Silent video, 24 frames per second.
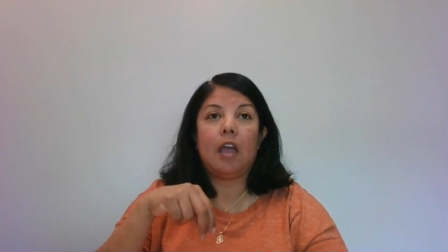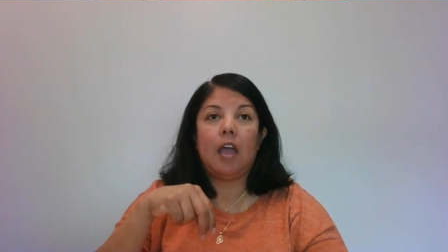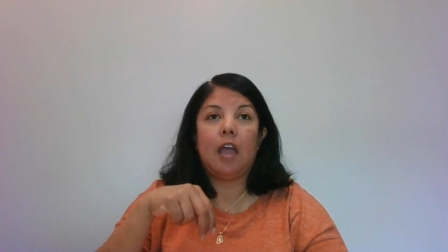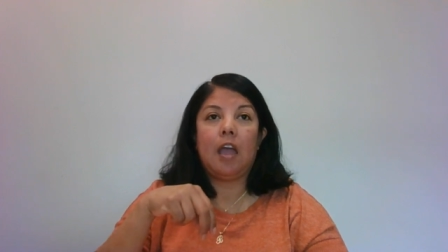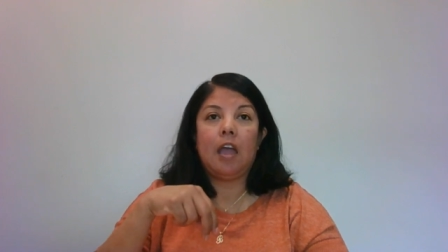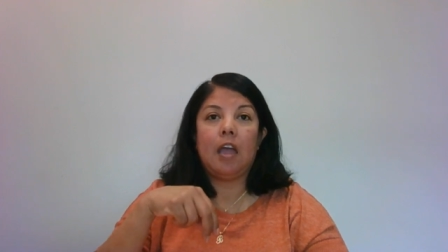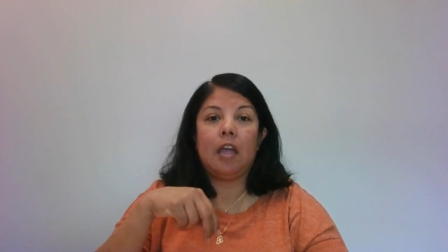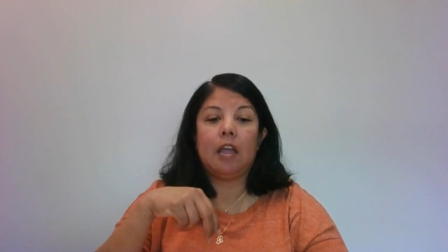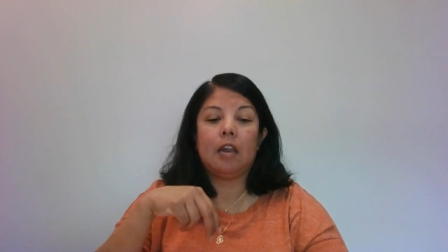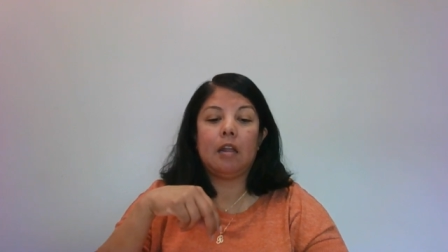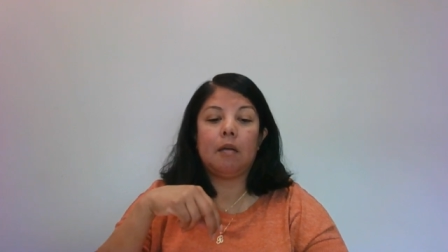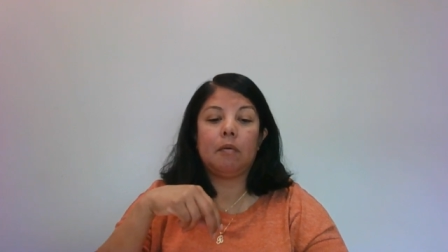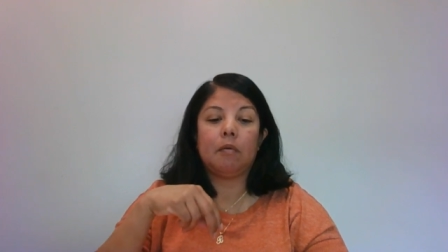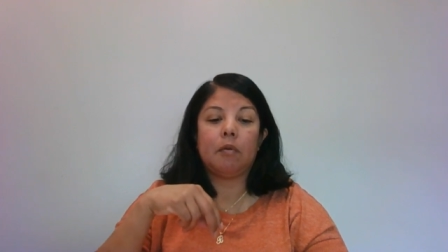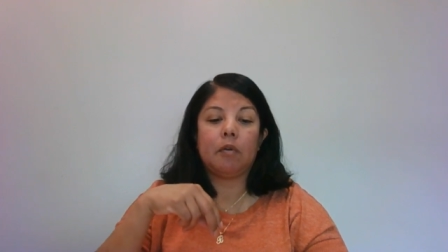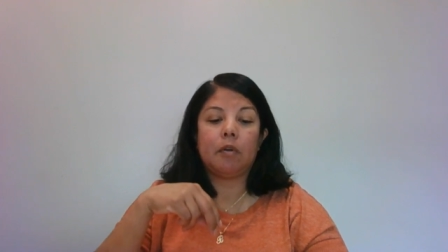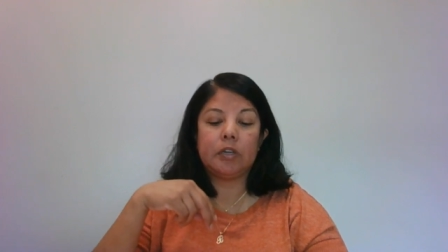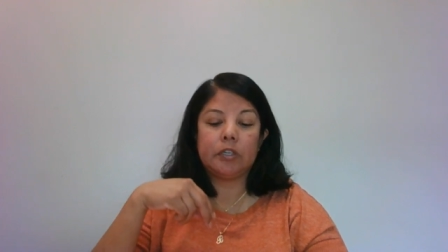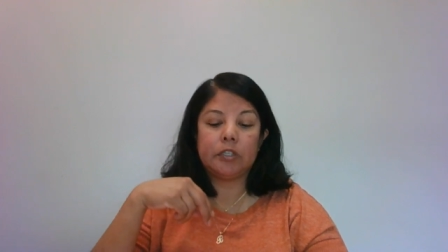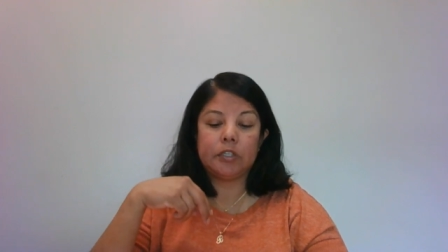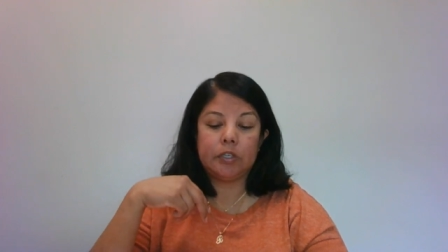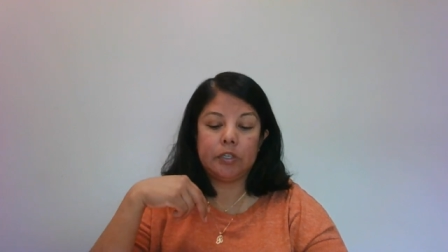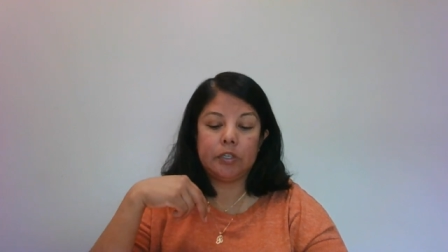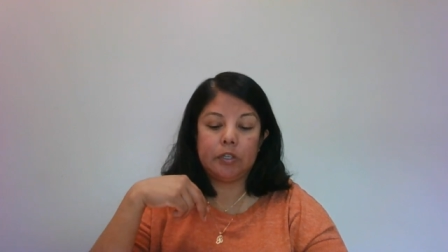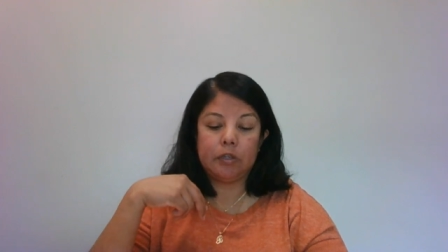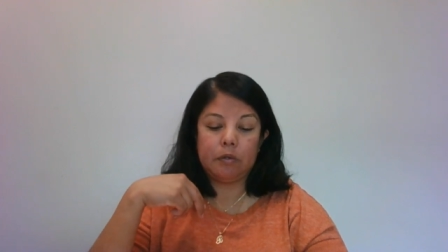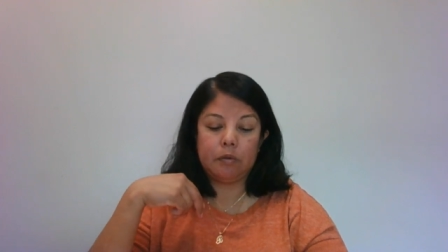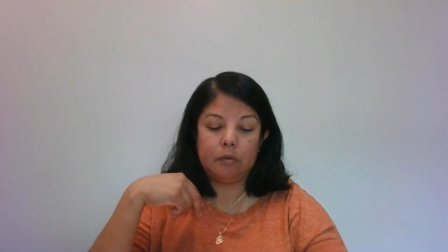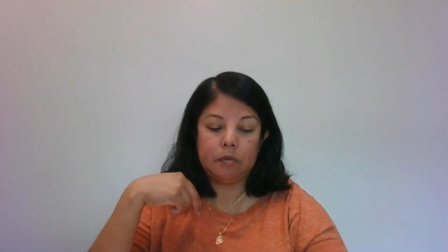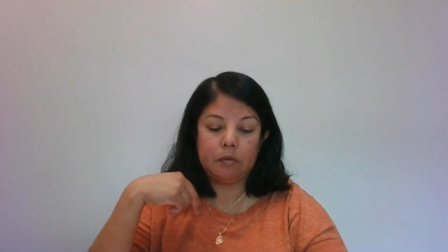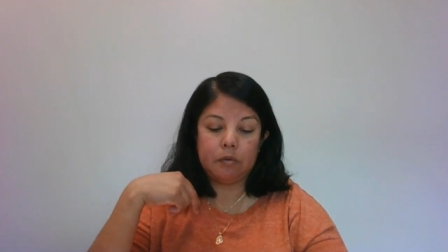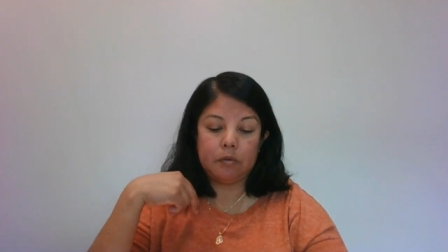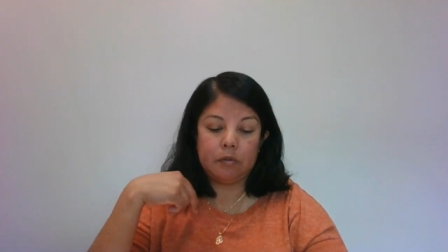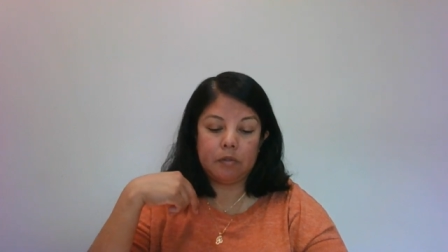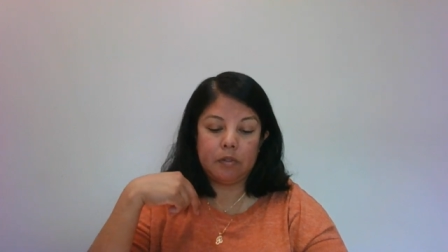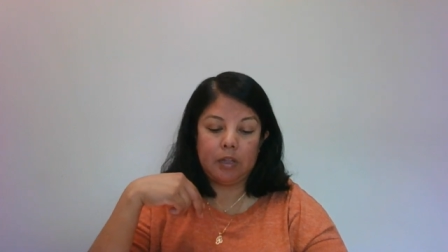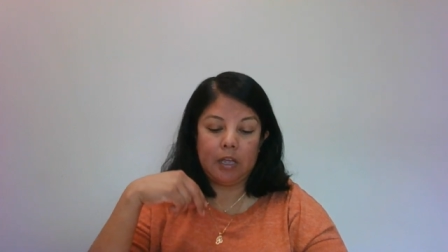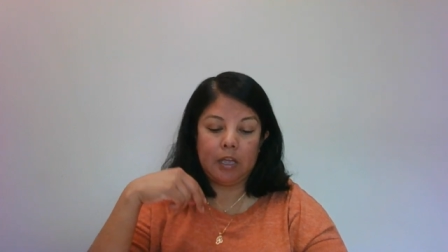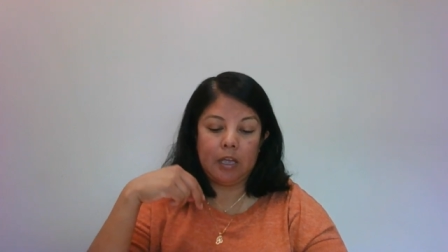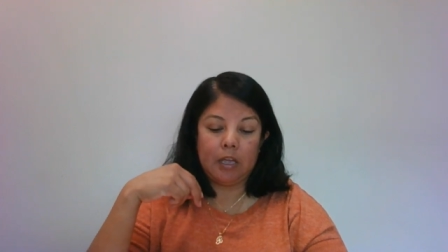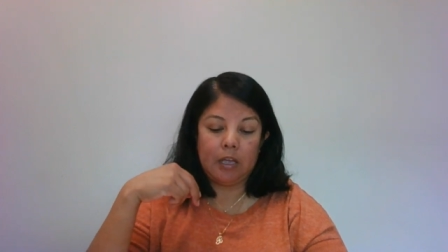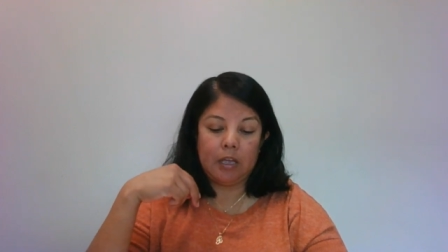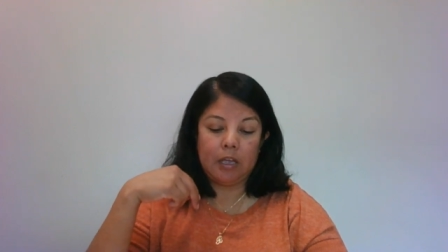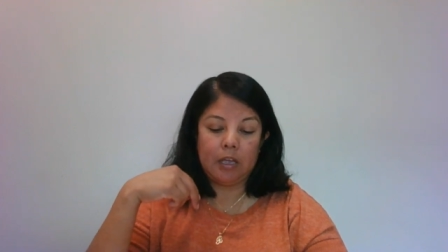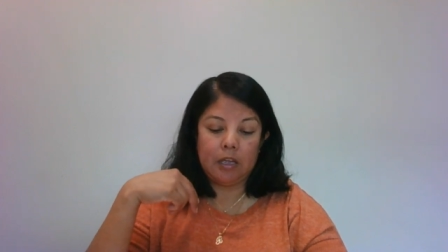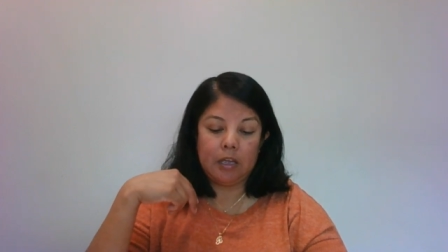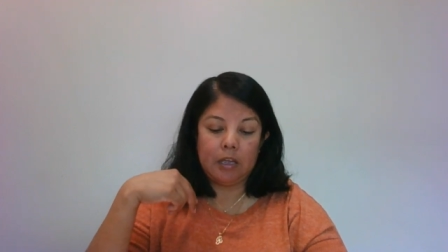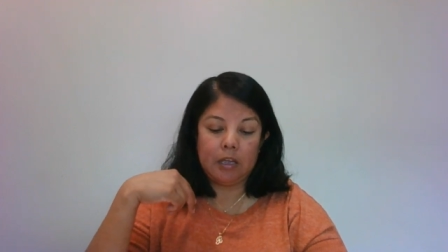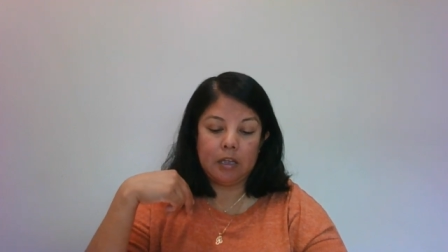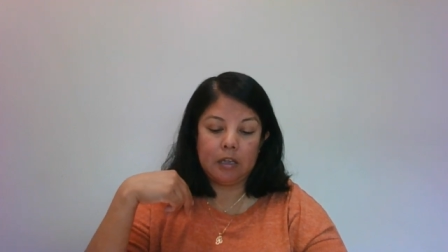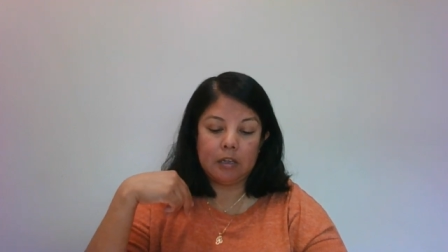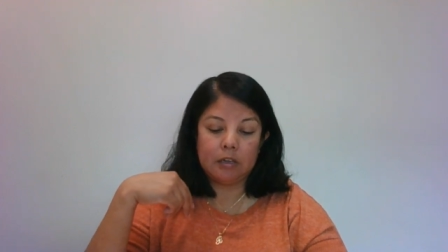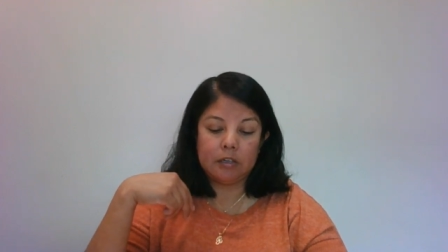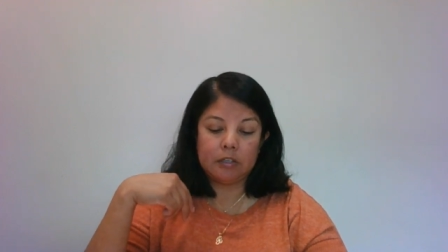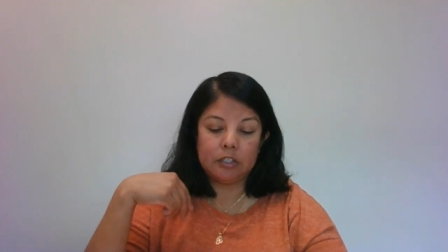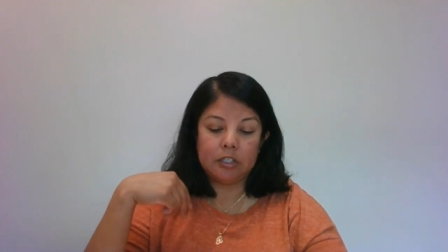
and I'm going to use a